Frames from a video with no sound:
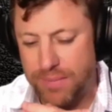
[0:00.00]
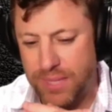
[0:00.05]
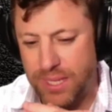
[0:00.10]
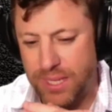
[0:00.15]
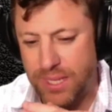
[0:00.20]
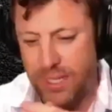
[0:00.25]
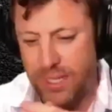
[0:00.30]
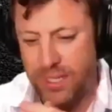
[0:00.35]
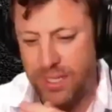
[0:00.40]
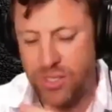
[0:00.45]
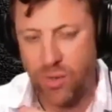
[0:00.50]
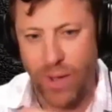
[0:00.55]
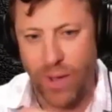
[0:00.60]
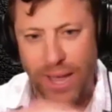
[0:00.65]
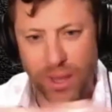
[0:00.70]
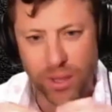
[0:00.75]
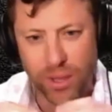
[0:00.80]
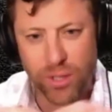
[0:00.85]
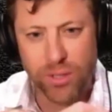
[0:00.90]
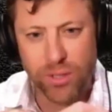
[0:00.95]
So I
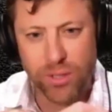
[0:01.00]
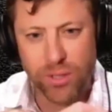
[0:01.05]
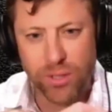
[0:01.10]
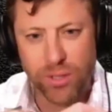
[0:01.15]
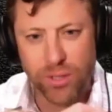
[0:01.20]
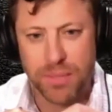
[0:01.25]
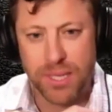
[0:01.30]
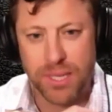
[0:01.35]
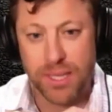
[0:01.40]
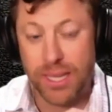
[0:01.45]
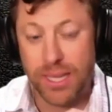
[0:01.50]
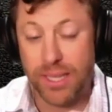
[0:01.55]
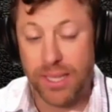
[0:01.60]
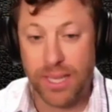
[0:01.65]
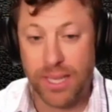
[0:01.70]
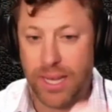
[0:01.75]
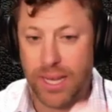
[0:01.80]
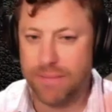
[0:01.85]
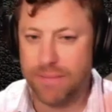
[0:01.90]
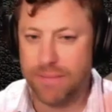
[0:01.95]
learned something lately, and
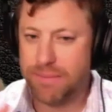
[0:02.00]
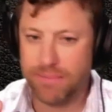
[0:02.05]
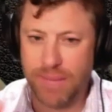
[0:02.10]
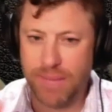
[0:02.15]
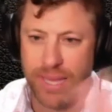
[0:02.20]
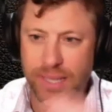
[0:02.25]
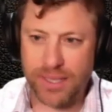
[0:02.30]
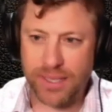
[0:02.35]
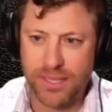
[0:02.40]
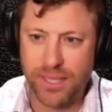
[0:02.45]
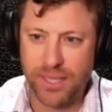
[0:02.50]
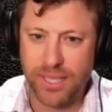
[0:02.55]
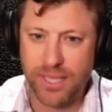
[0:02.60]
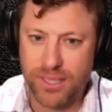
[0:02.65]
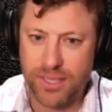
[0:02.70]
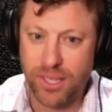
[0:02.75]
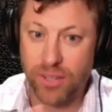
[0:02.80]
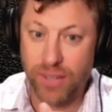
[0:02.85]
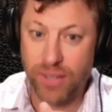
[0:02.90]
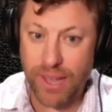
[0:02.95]
man, it's a lesson
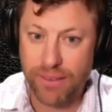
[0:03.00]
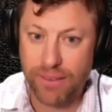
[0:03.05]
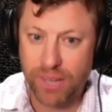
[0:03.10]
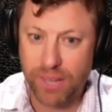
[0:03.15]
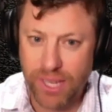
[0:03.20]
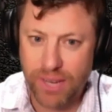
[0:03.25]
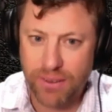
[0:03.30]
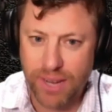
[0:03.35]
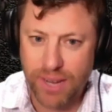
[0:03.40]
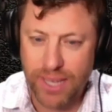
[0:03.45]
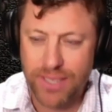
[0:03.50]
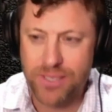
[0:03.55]
I'll never get right.